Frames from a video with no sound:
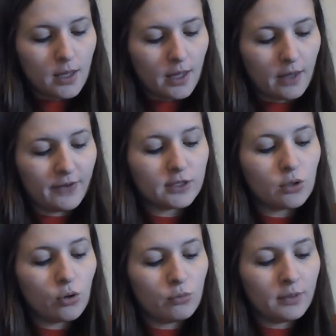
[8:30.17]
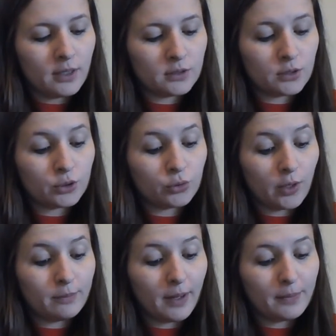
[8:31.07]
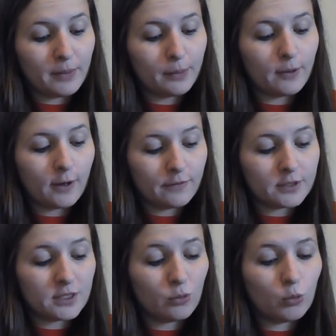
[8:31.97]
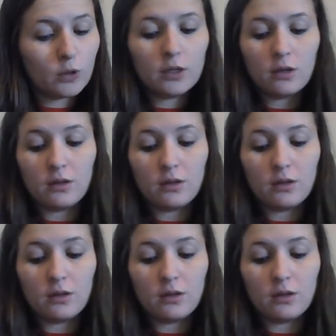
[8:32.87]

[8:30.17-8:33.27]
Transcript: If its home is destroyed by people harvesting wood,